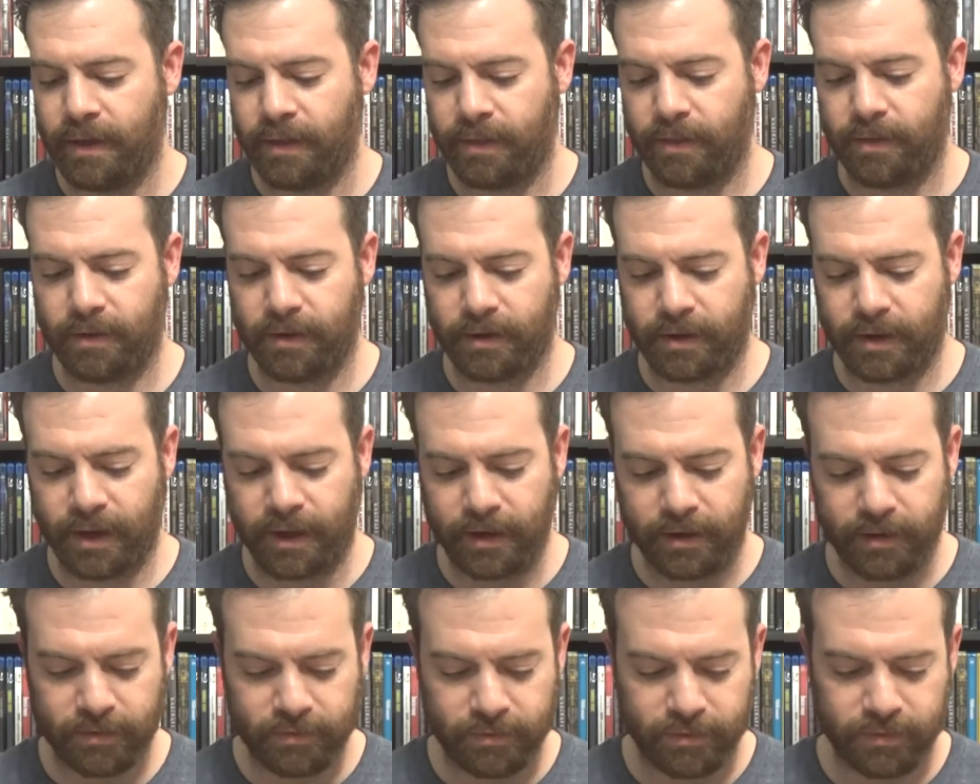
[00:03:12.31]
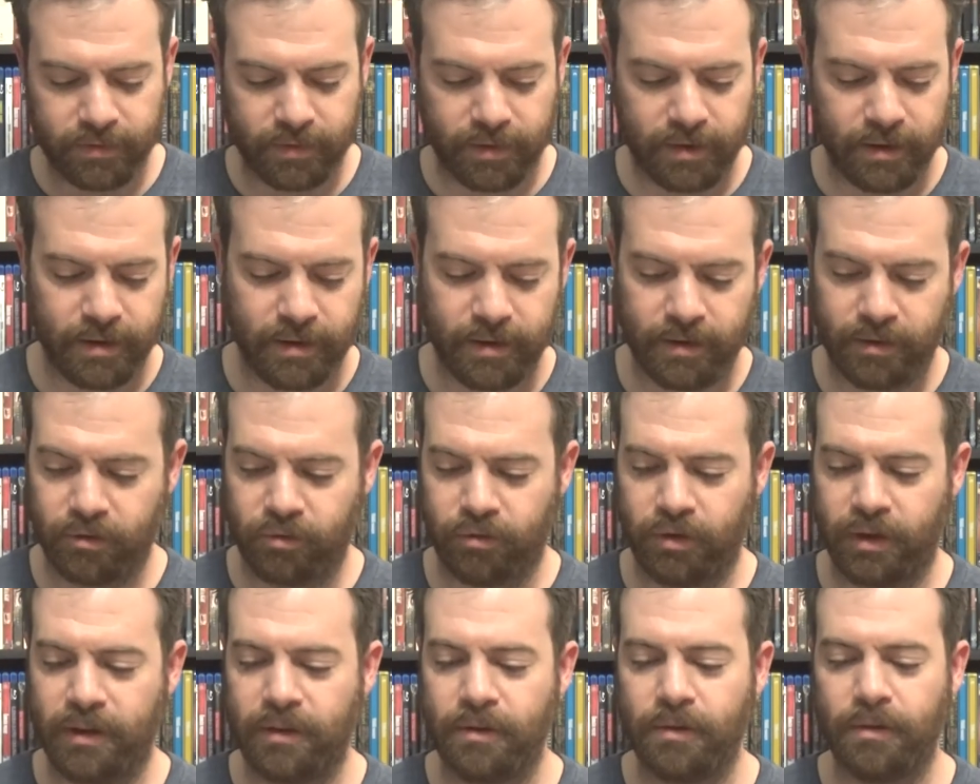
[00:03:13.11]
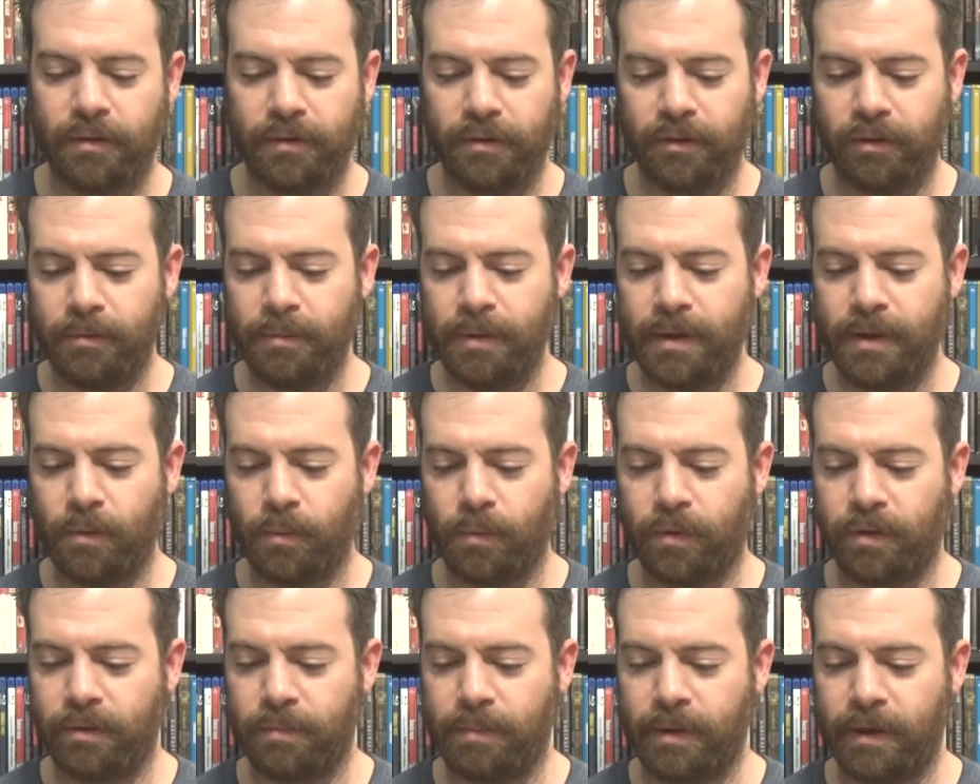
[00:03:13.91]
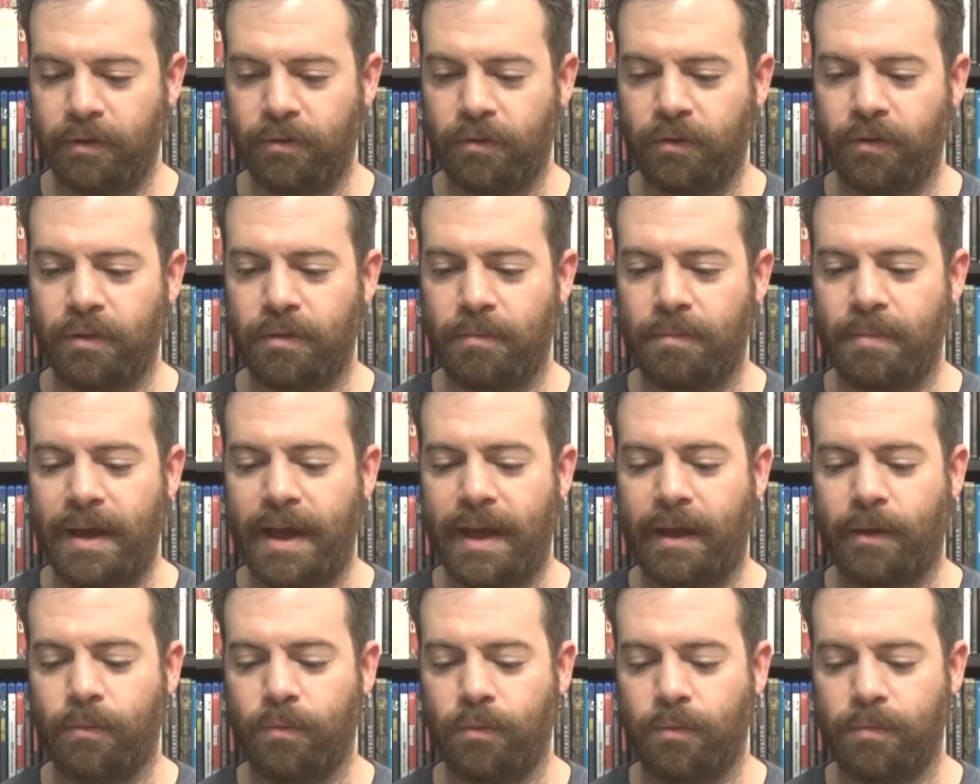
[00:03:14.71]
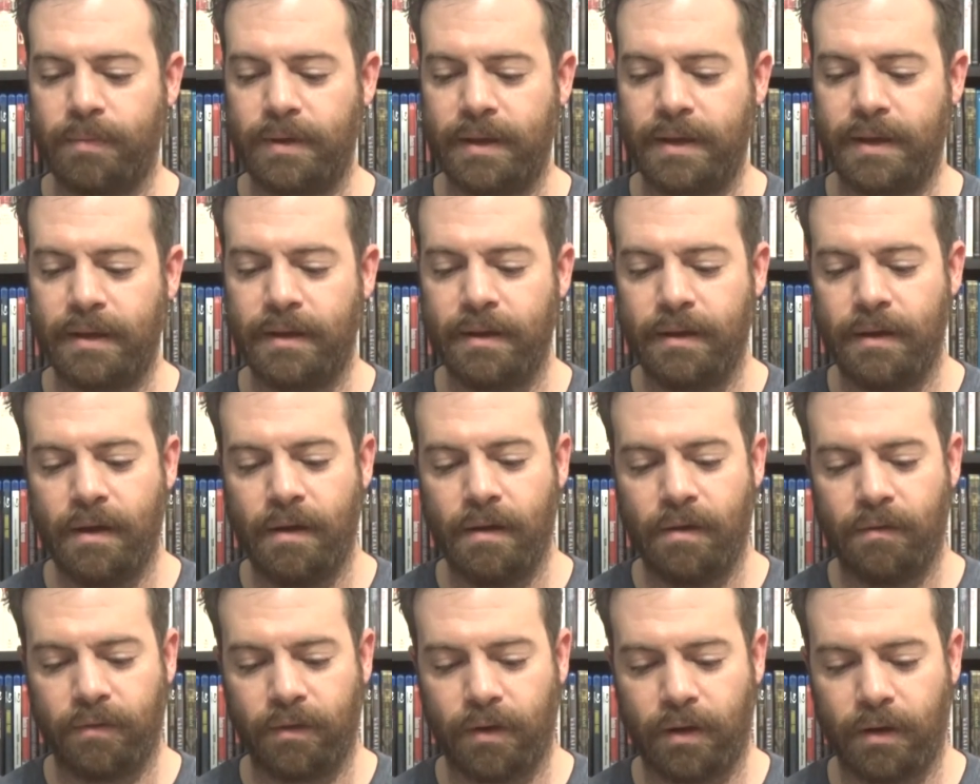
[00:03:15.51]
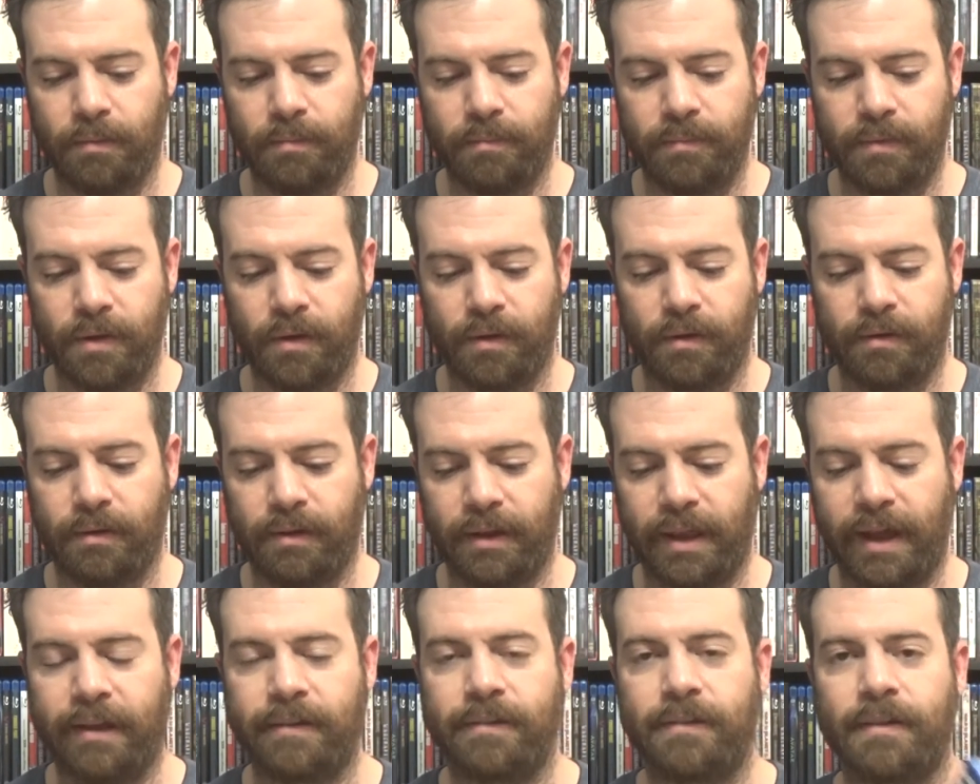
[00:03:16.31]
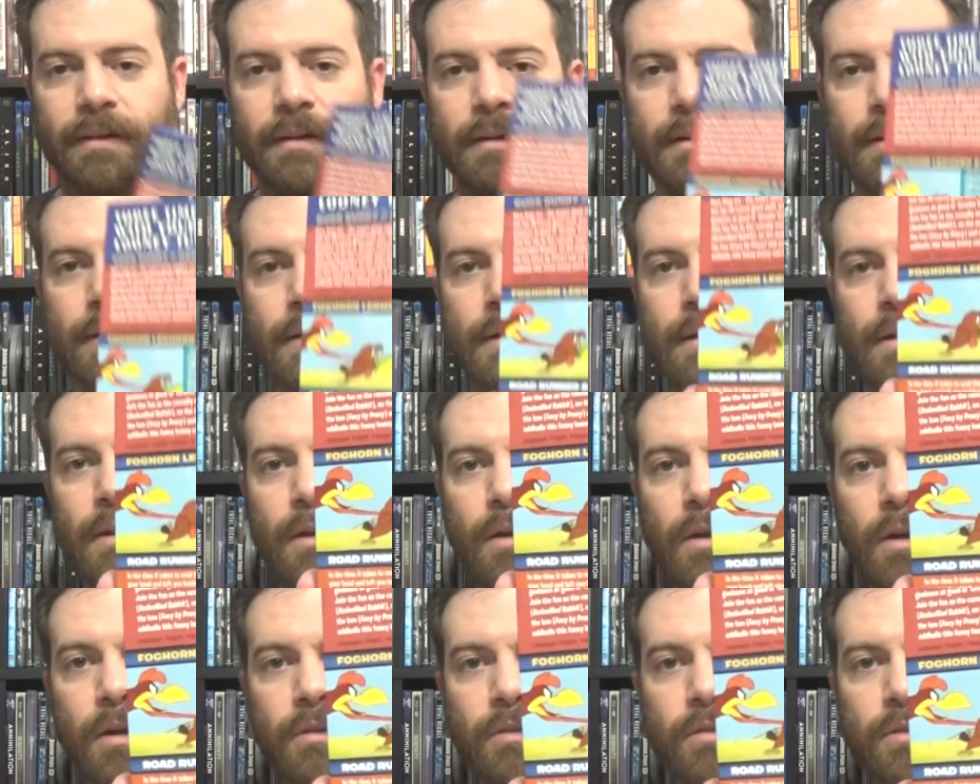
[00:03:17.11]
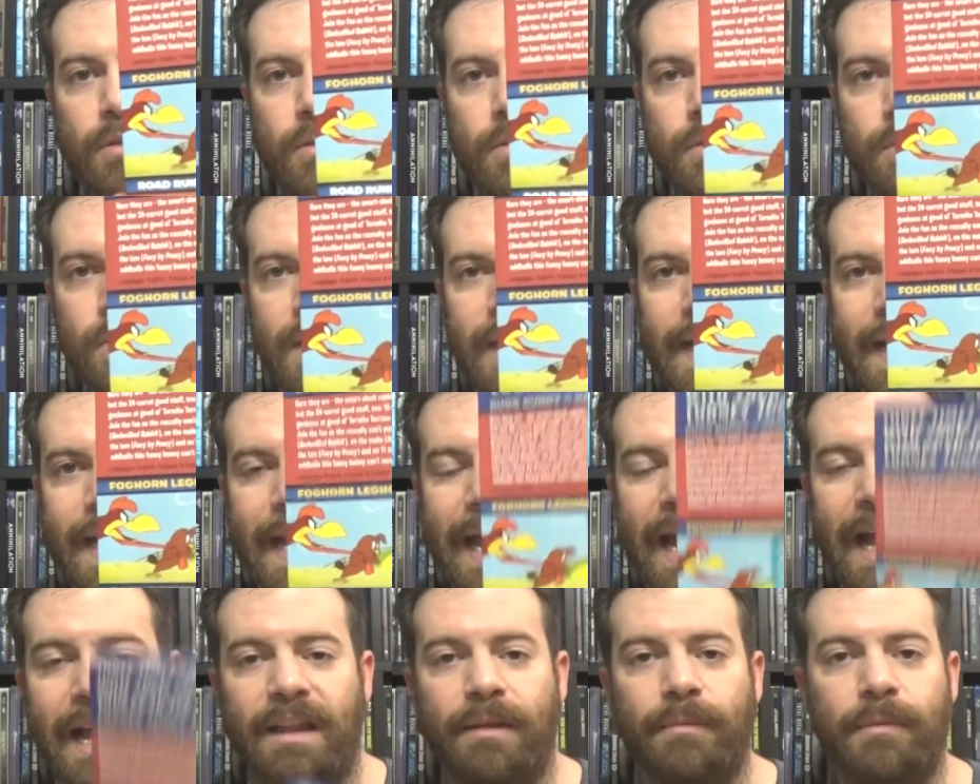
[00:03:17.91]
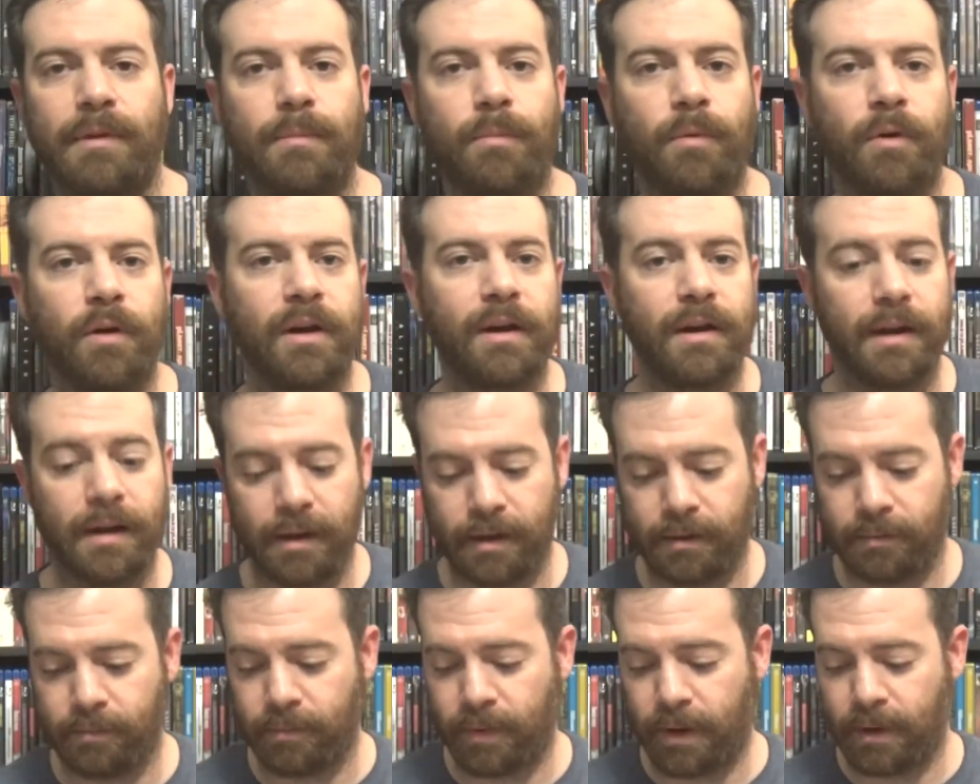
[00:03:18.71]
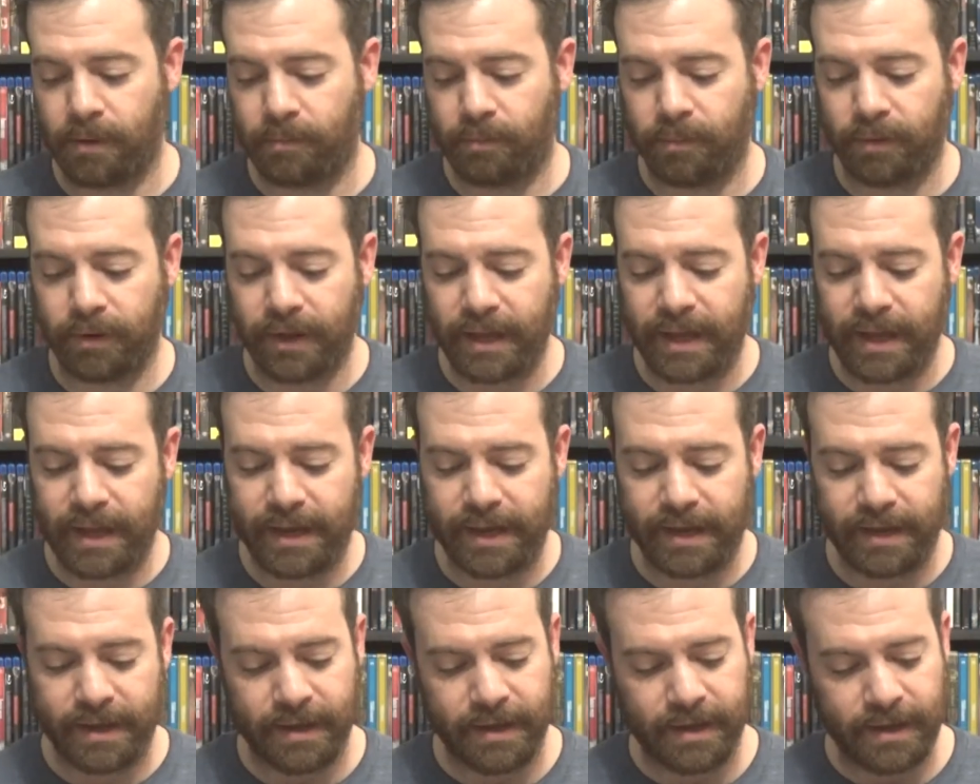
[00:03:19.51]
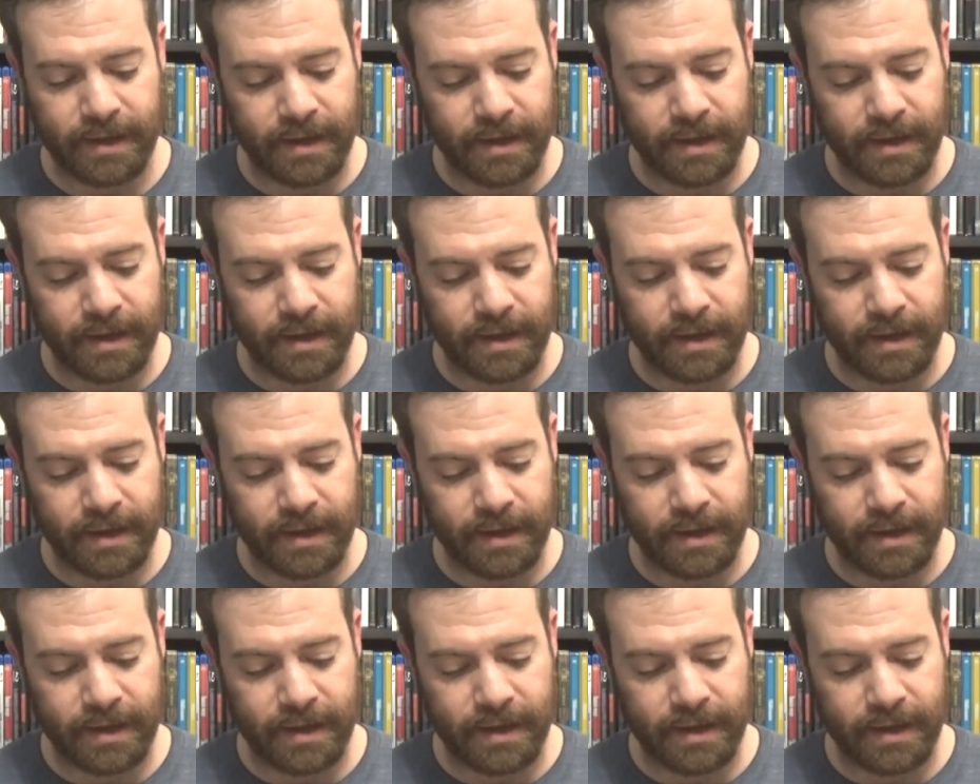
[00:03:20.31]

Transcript: they kind of trick you a little bit where the picture on the back will be from you know classic cartoon and then when you put it in and play